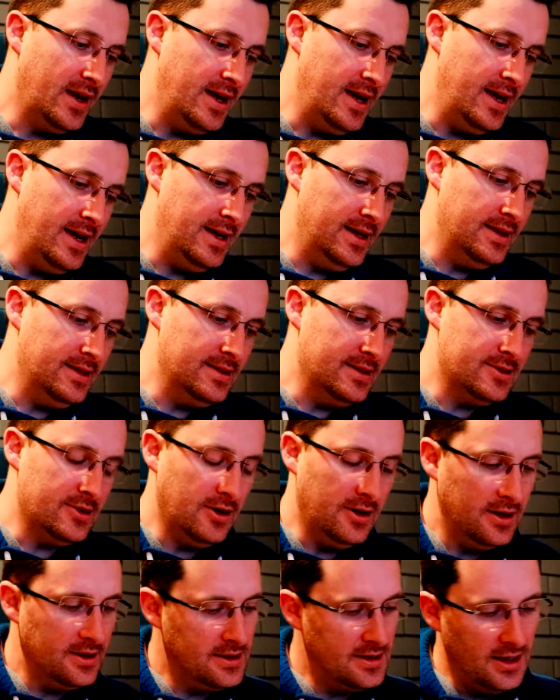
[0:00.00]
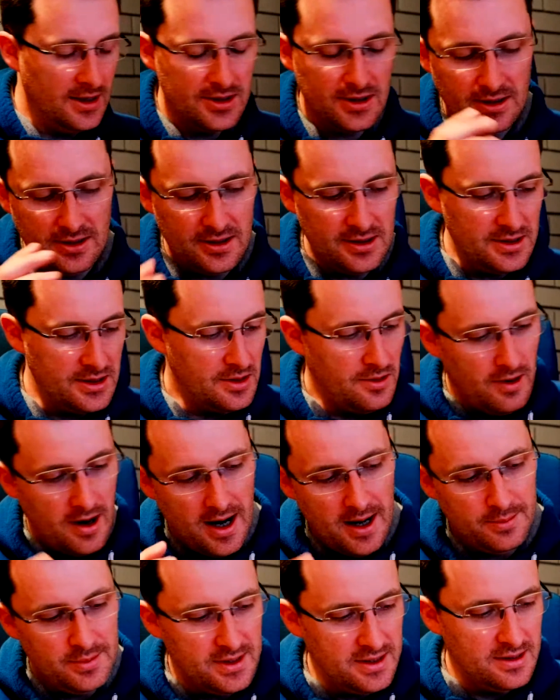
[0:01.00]
And I essentially just
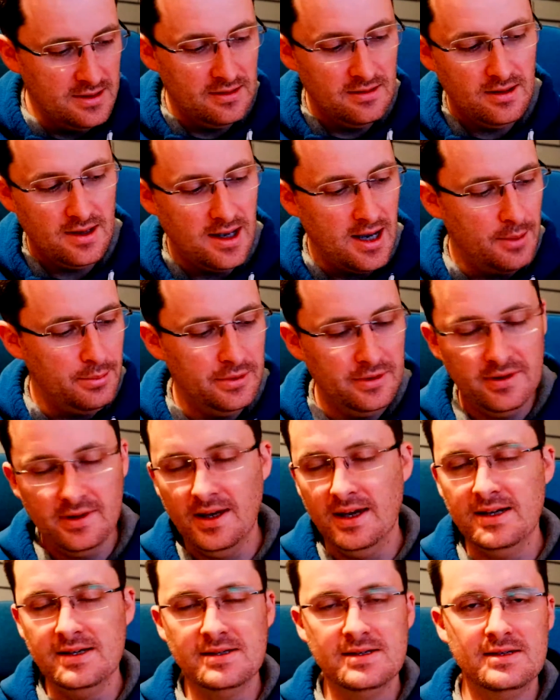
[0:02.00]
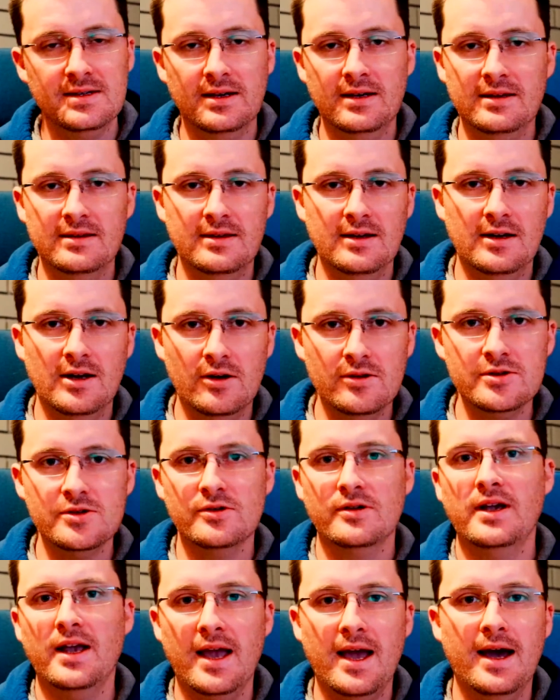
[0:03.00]
grabbed a couple of things that I was
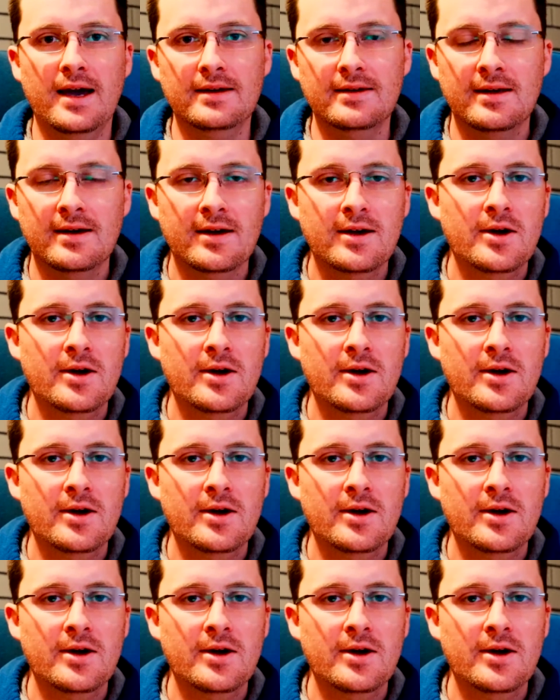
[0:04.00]
looking at